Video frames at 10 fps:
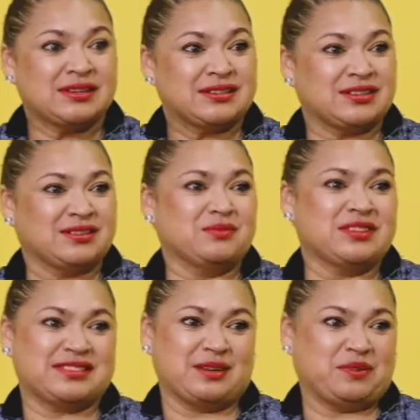So the
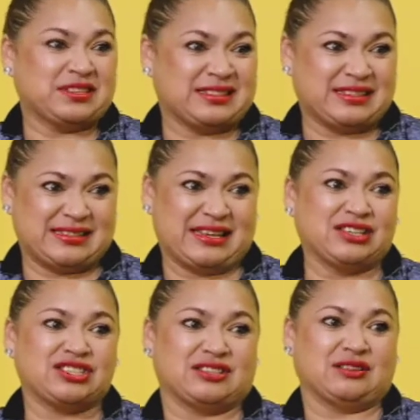
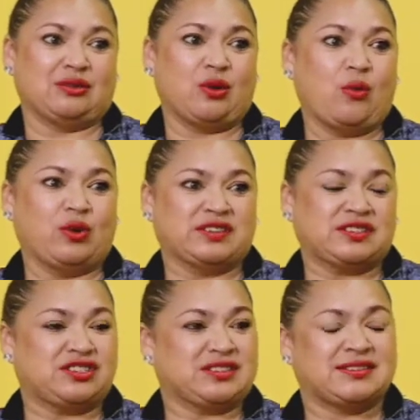misrepresentation was
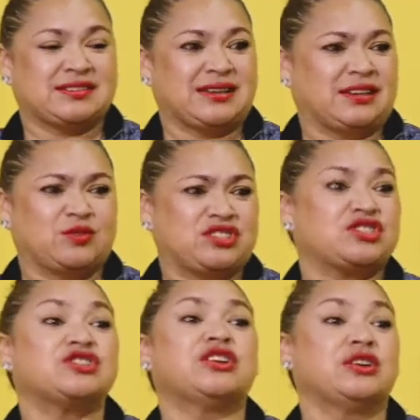just, it was
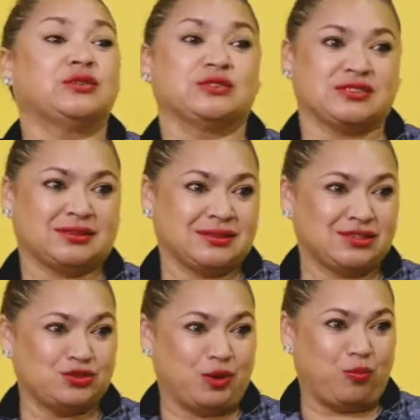skewed
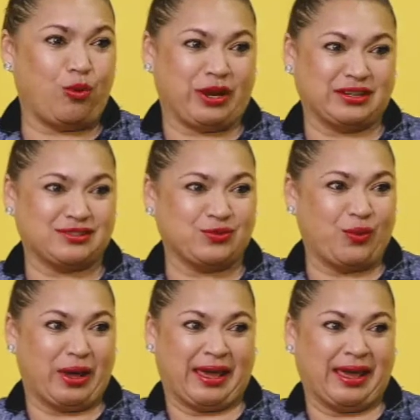to a point
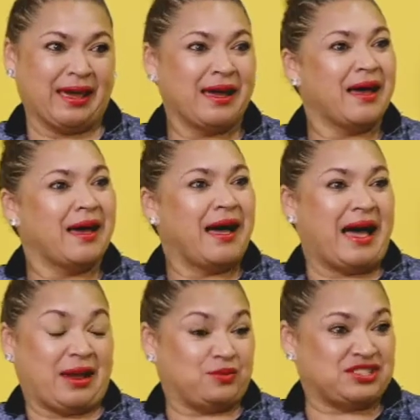where
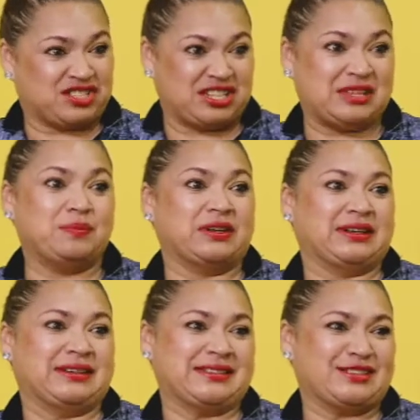I was
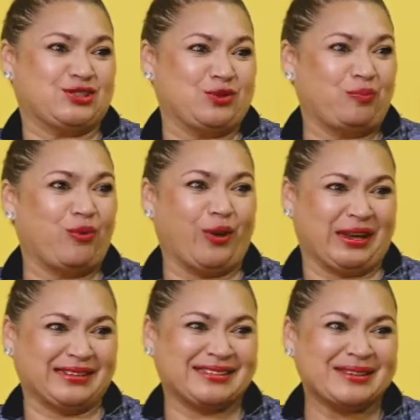cheapened, to a
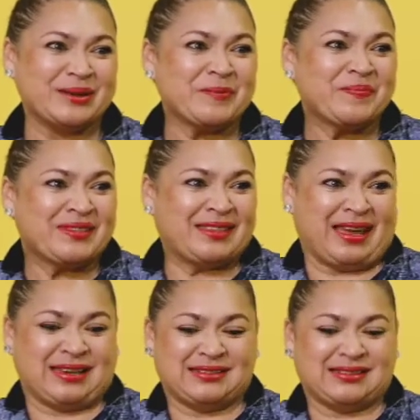point that